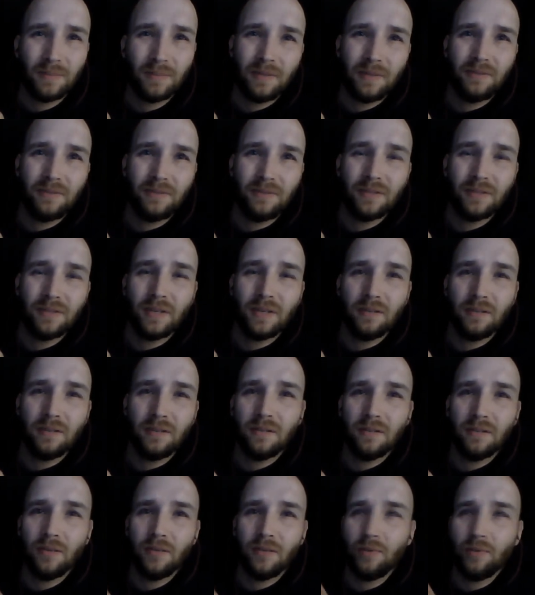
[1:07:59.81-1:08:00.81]
Just get
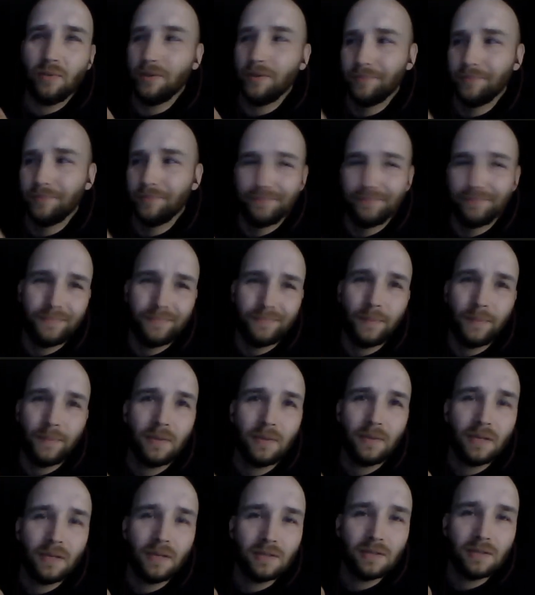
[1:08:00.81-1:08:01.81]
real. I
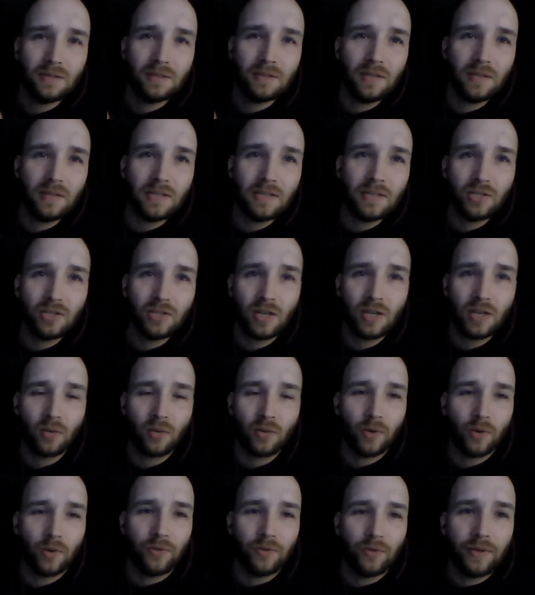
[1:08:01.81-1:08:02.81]
mean, that's just not a
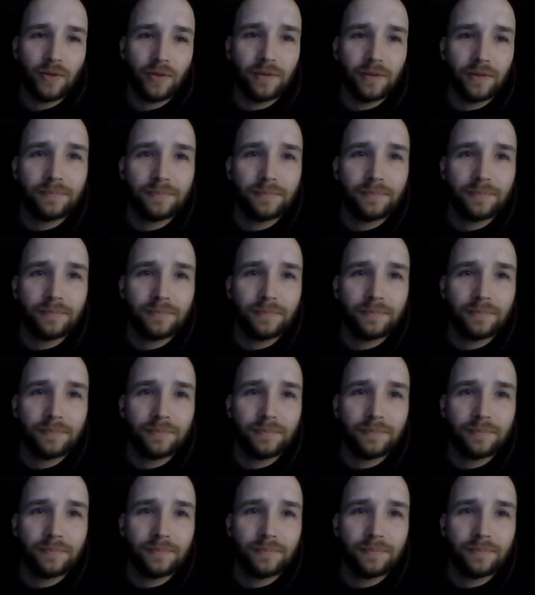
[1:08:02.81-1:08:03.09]
real thing.